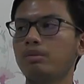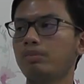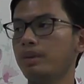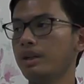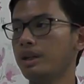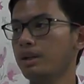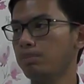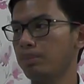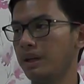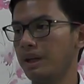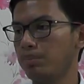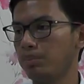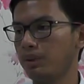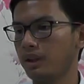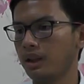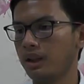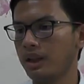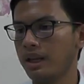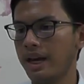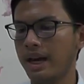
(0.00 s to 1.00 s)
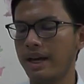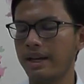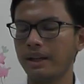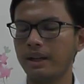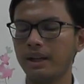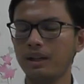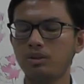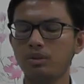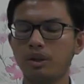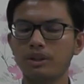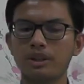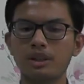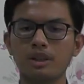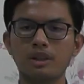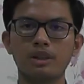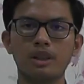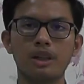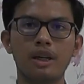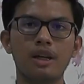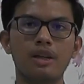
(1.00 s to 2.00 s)
many people, and I get to
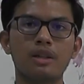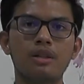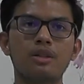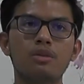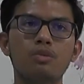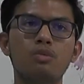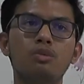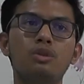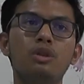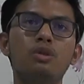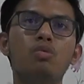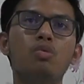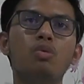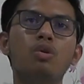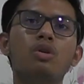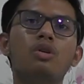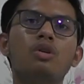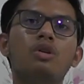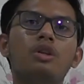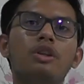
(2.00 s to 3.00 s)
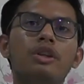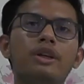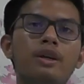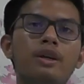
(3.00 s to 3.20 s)
understand the world